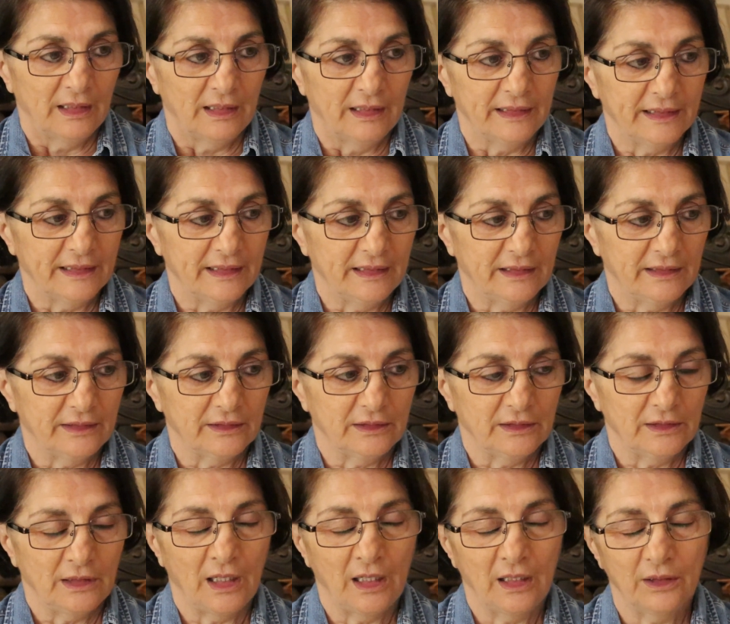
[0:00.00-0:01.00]
I had
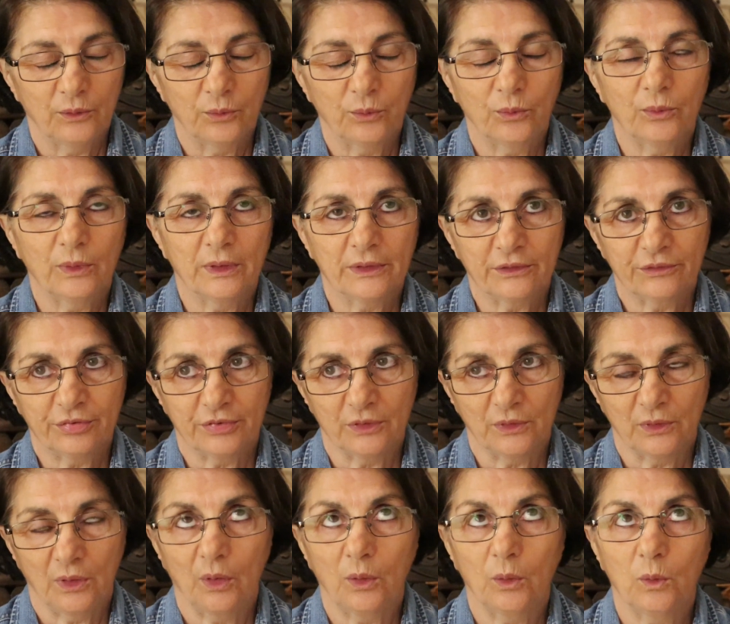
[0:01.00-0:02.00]
a
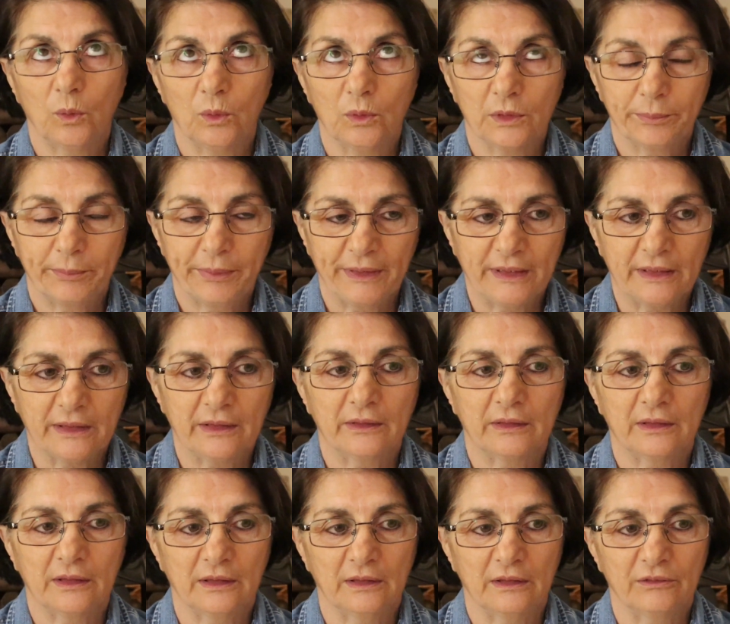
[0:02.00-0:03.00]
wonderful old
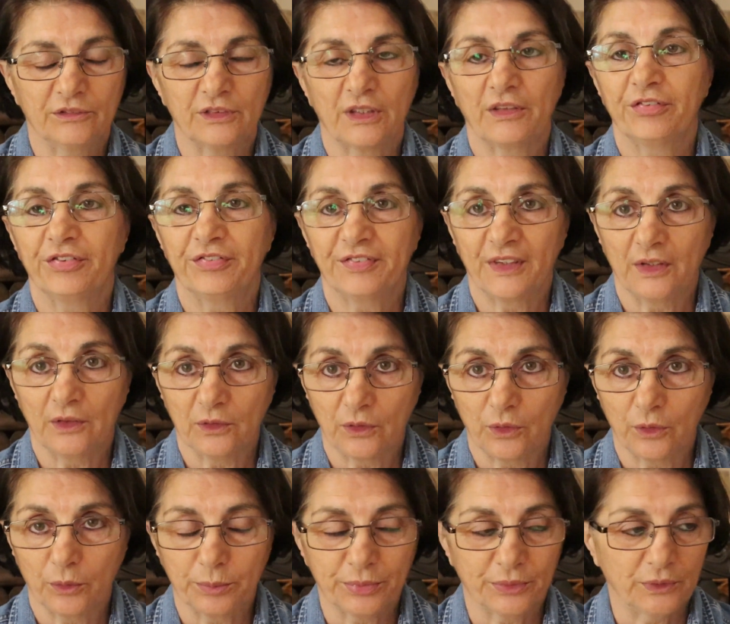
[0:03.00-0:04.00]
pair of
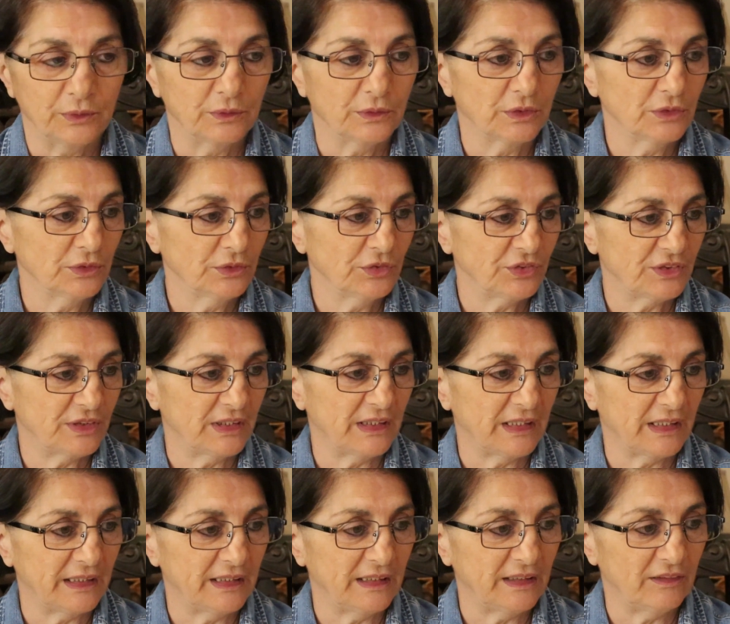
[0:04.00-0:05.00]
Felco pruners that
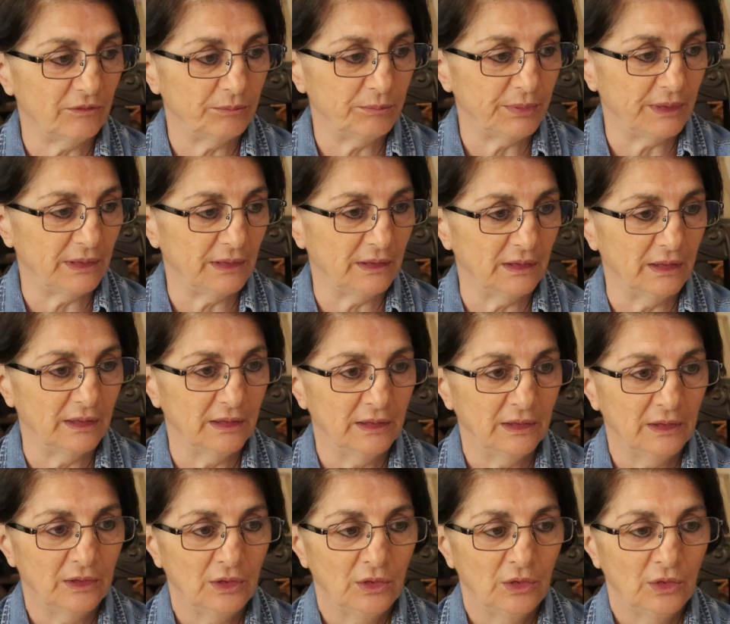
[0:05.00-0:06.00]
I have been
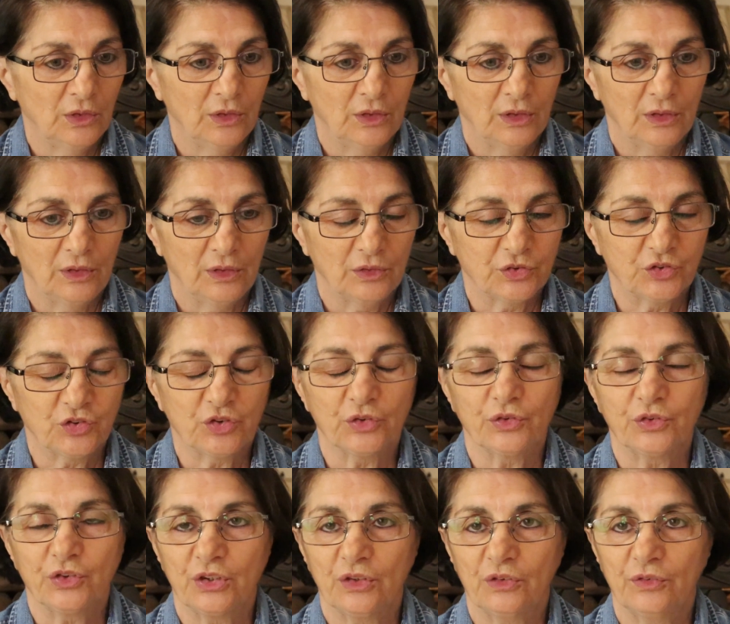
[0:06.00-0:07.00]

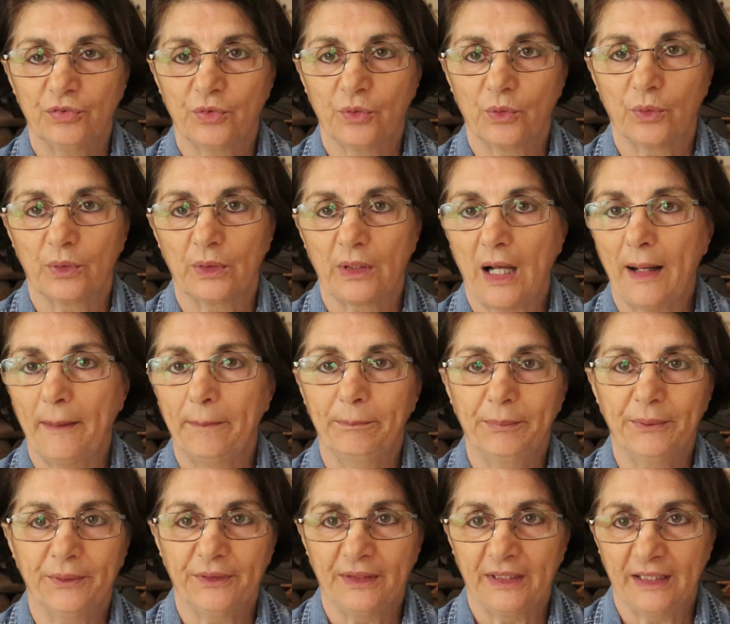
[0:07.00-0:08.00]
searching for
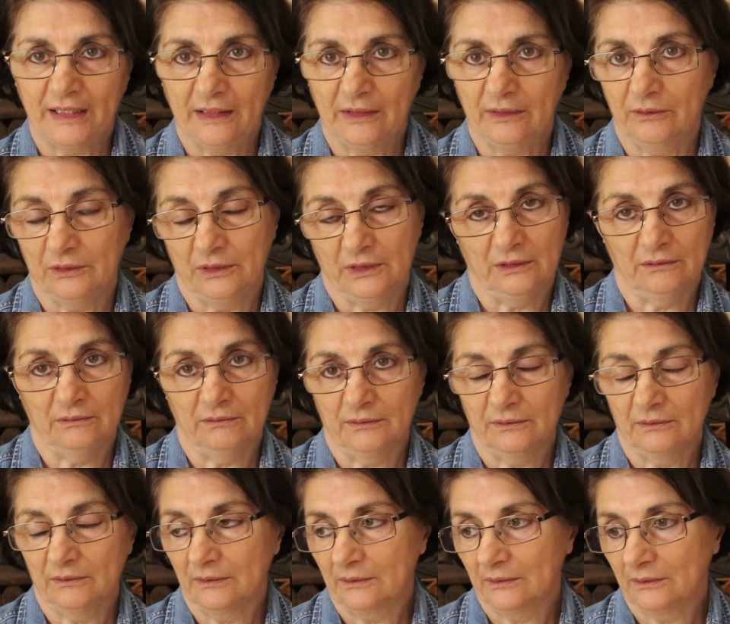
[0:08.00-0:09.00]
up and down
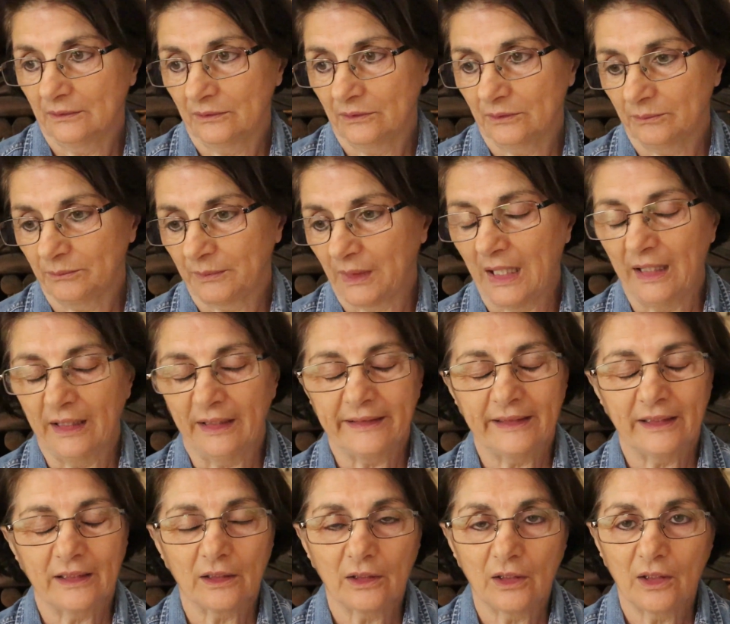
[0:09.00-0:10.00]
and high
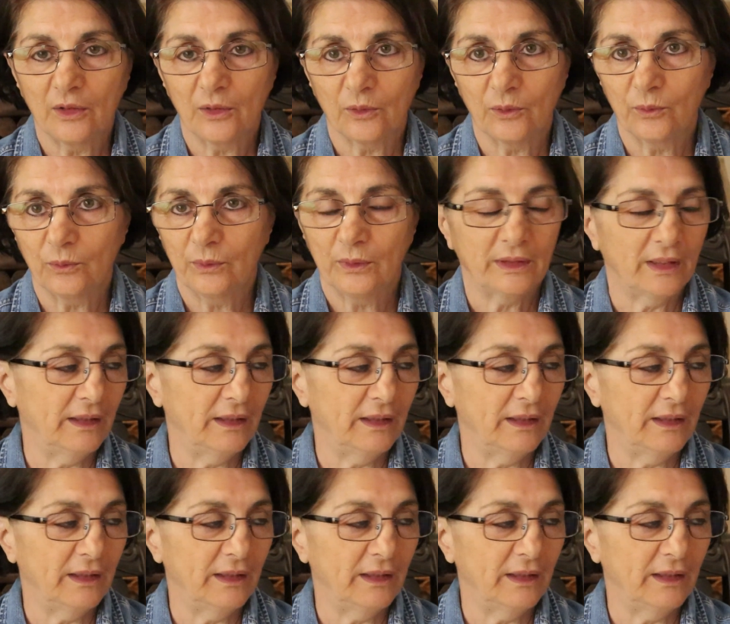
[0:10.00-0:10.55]
and low